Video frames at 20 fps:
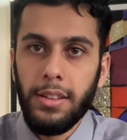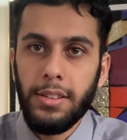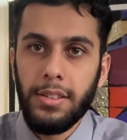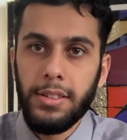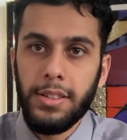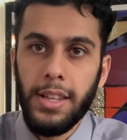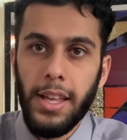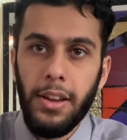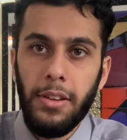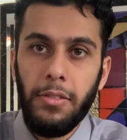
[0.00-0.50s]

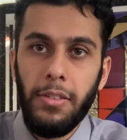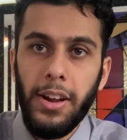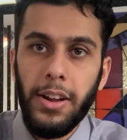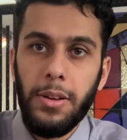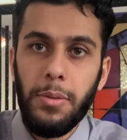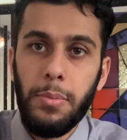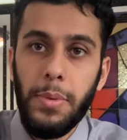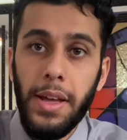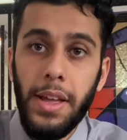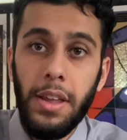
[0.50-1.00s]
they
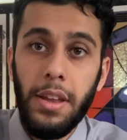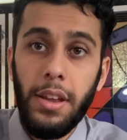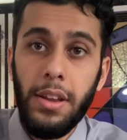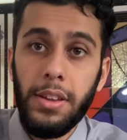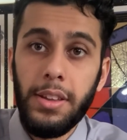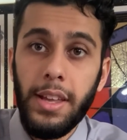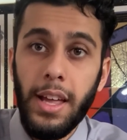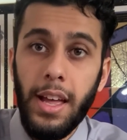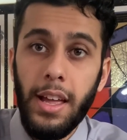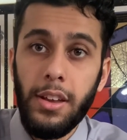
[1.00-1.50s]
recommend
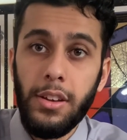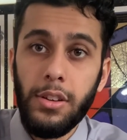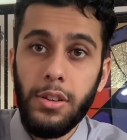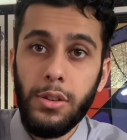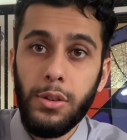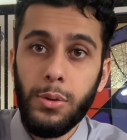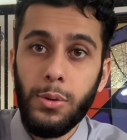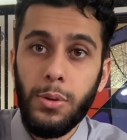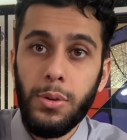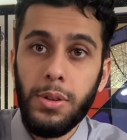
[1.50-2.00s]
that
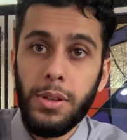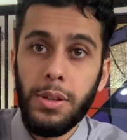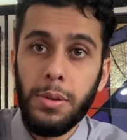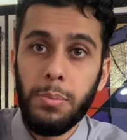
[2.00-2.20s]
you only